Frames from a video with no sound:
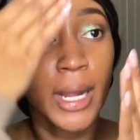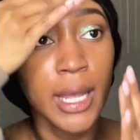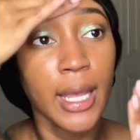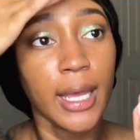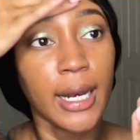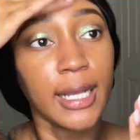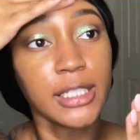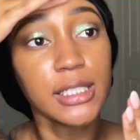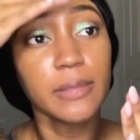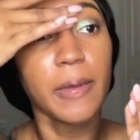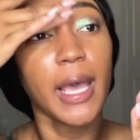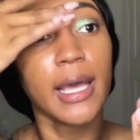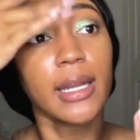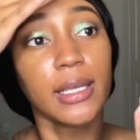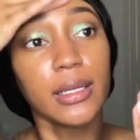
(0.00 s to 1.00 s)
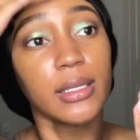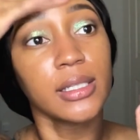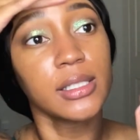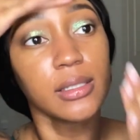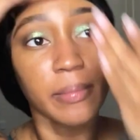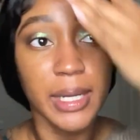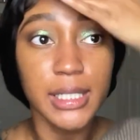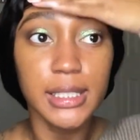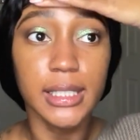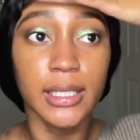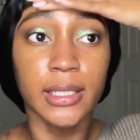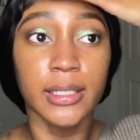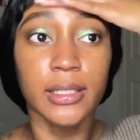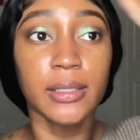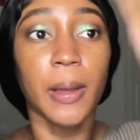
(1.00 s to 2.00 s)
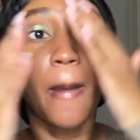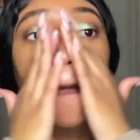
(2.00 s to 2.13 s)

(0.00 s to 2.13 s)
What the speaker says: And I just pat it into my skin